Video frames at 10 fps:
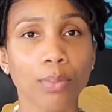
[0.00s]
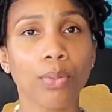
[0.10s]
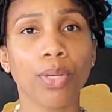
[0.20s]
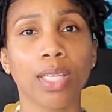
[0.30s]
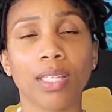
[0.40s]

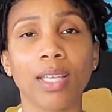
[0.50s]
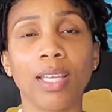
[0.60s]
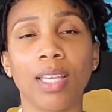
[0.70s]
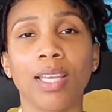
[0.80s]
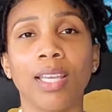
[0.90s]
point
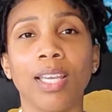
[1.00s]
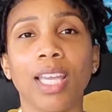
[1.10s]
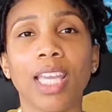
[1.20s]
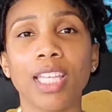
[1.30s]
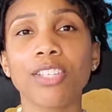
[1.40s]

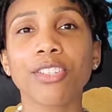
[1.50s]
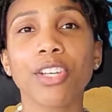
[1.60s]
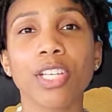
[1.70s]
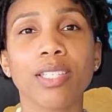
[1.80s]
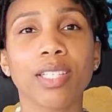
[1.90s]
in your
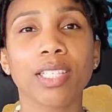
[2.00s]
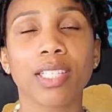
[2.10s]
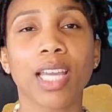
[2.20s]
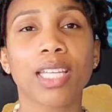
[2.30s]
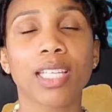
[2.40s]
30, 60,
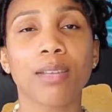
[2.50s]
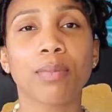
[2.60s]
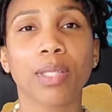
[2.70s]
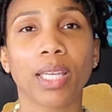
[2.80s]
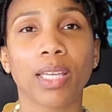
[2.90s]
90 day
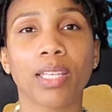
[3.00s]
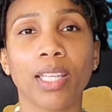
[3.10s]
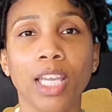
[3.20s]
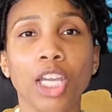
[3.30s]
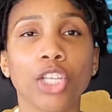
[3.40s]
plan,